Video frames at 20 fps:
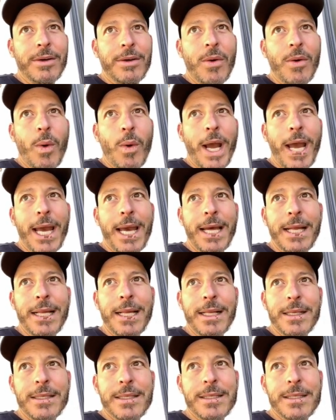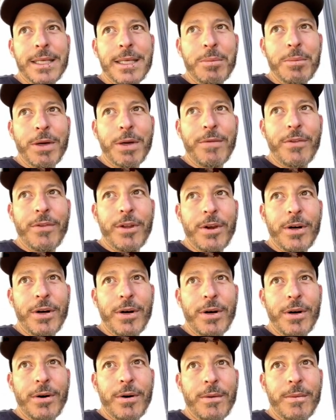clear away some
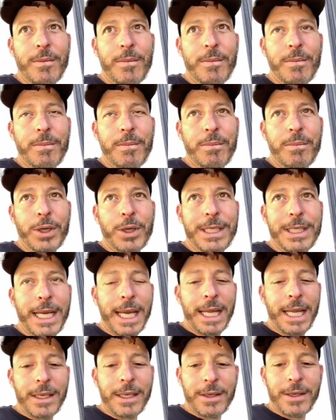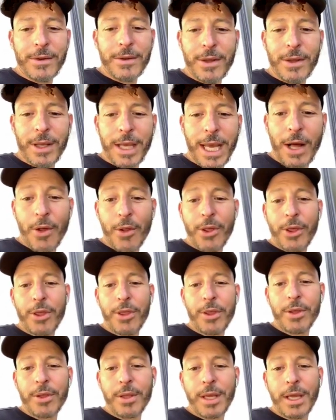of the pretend
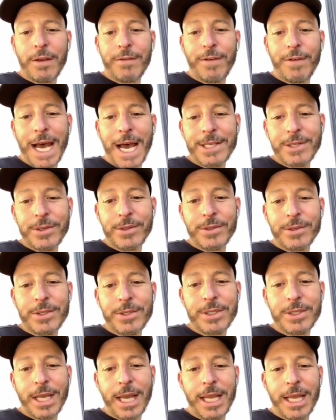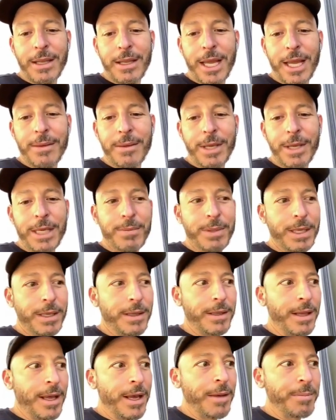health advisors and, and
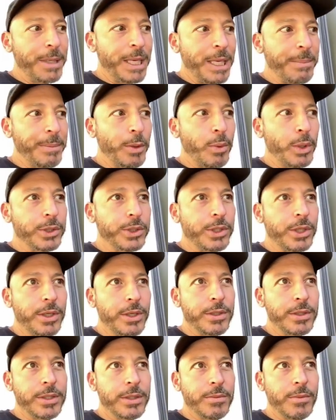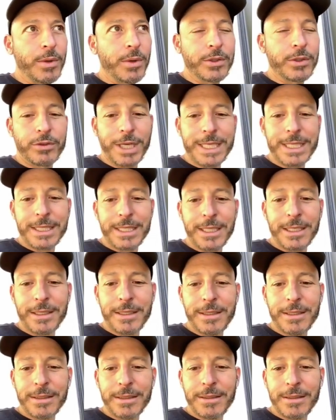maybe people will turn to more
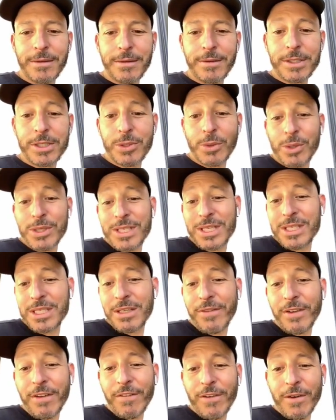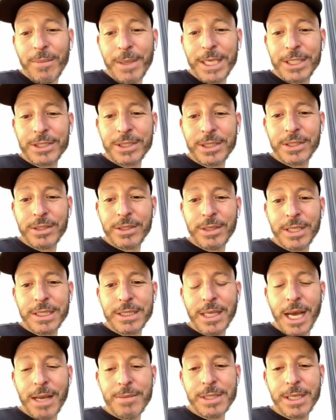trusted sources of
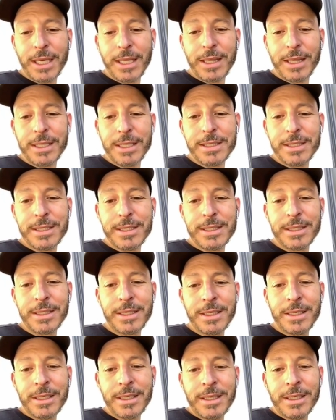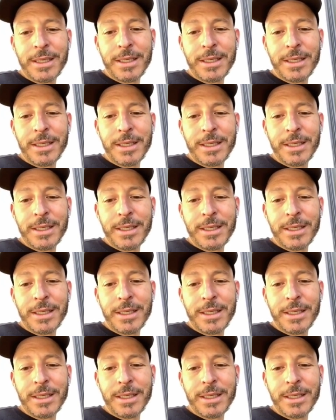information during times like this.